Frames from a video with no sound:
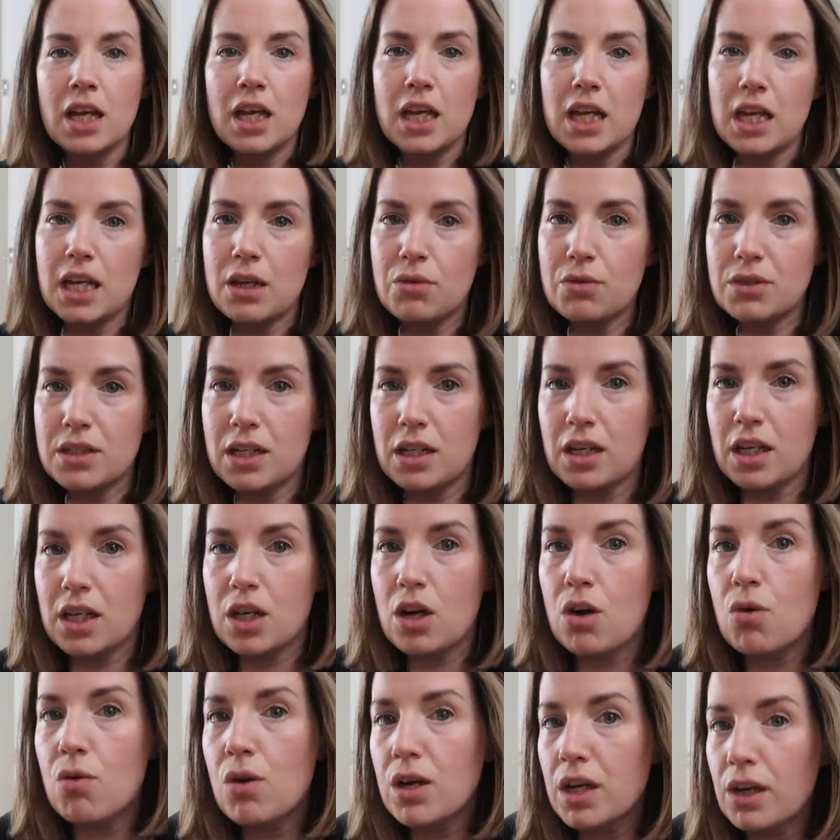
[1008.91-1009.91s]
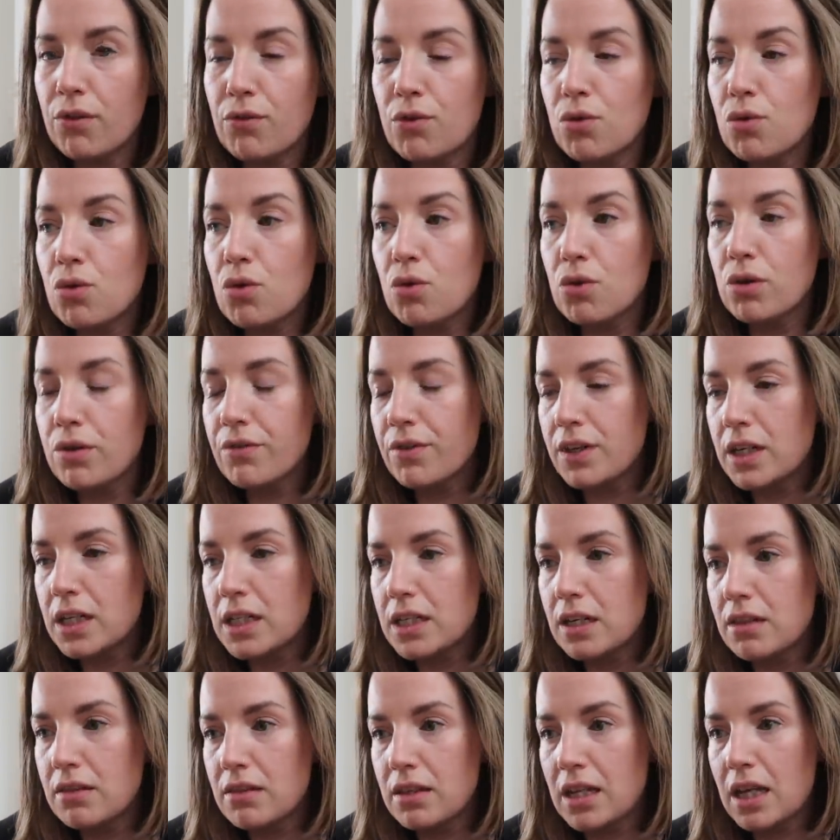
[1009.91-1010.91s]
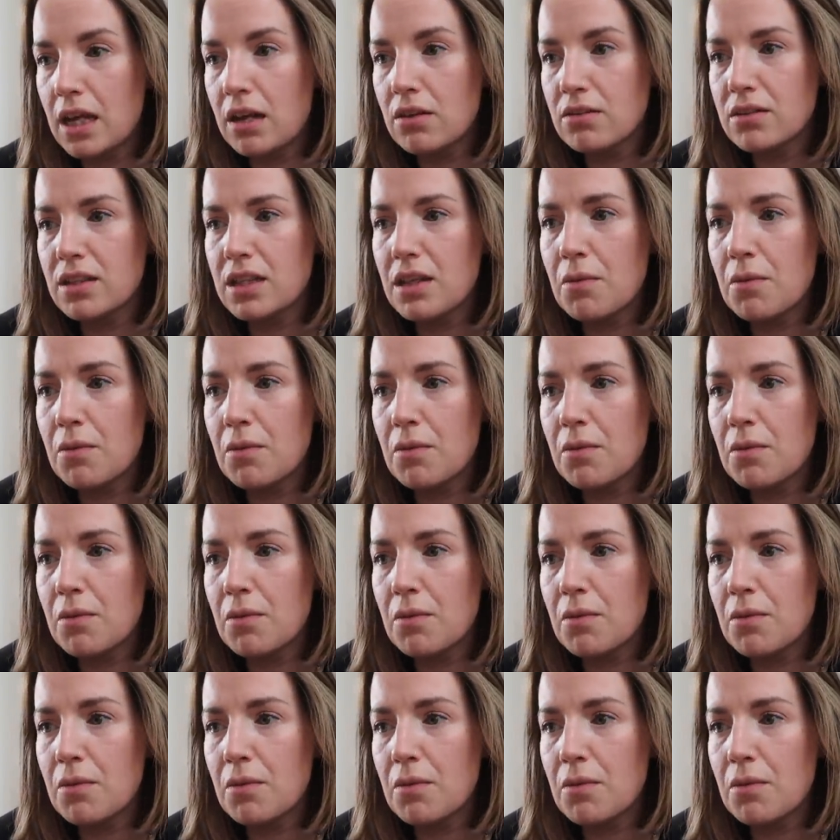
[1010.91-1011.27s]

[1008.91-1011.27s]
He was then like, oh, I'll give you a call if I need anything else.